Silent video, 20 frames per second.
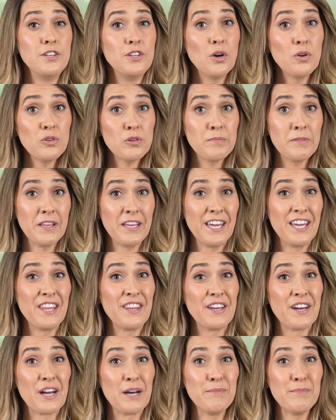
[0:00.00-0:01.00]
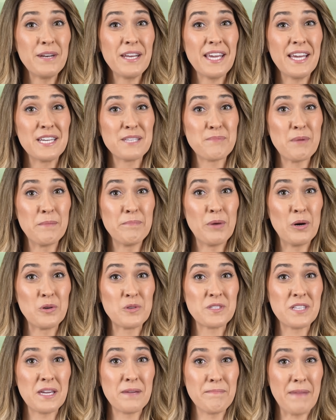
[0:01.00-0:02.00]
Notably, the company has been
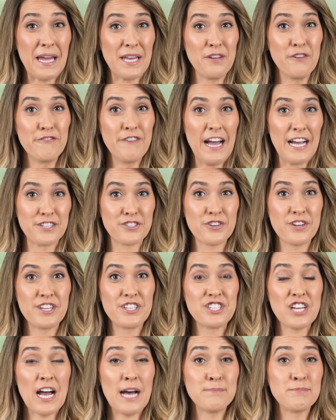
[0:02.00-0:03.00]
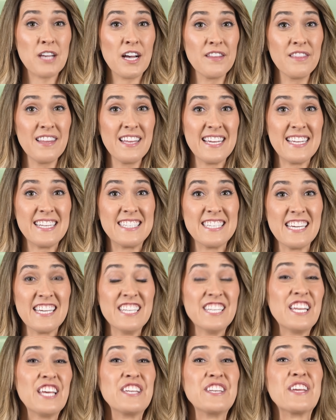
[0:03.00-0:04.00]
posting manufacturing jobs on
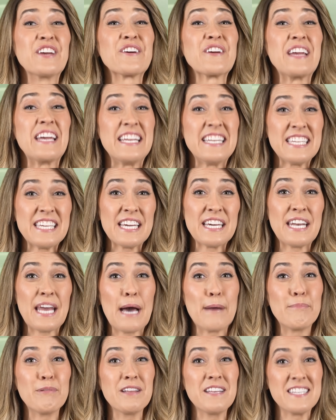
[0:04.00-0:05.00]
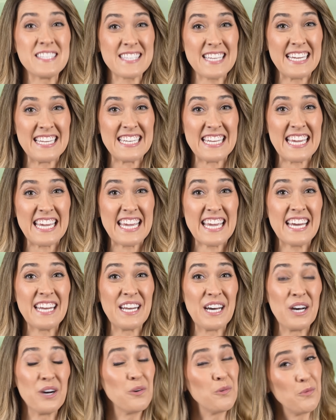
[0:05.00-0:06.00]
LinkedIn near Indianapolis,
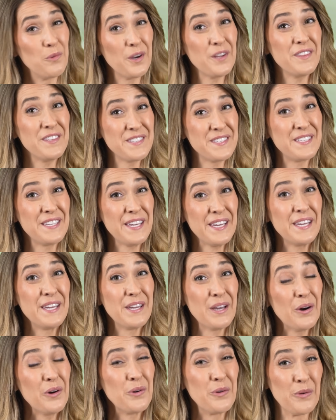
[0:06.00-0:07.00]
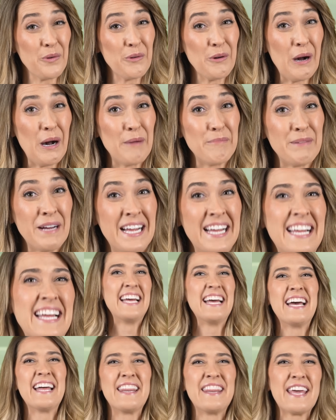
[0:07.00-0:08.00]
Indiana, where the CEO grew up.
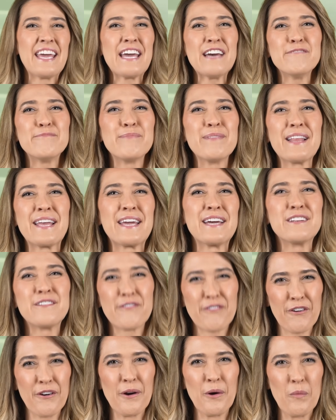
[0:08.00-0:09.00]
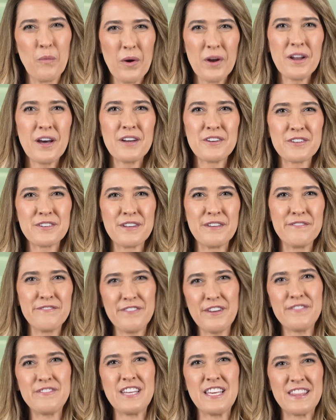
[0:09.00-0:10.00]
They have planned for a
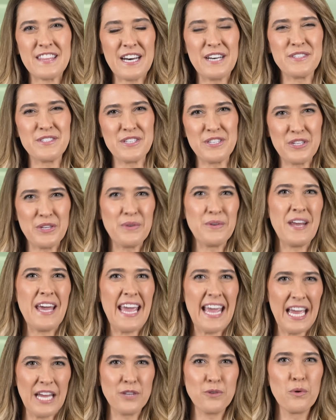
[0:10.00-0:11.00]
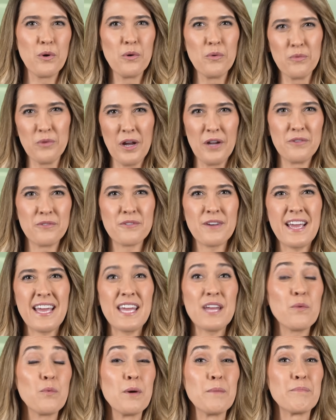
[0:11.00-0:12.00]
150,000-unit annual run
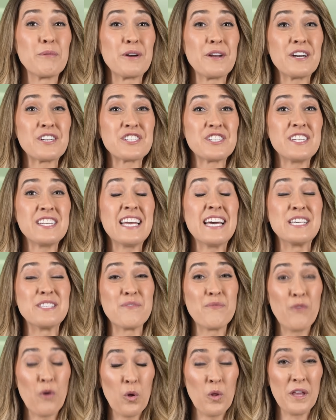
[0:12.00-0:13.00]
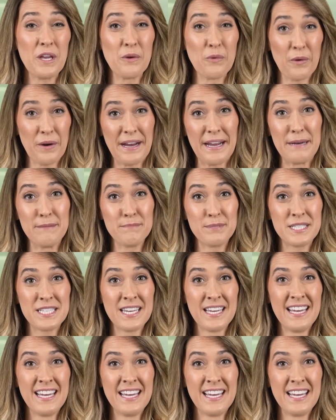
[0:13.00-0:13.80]
rate when production has fully ramped.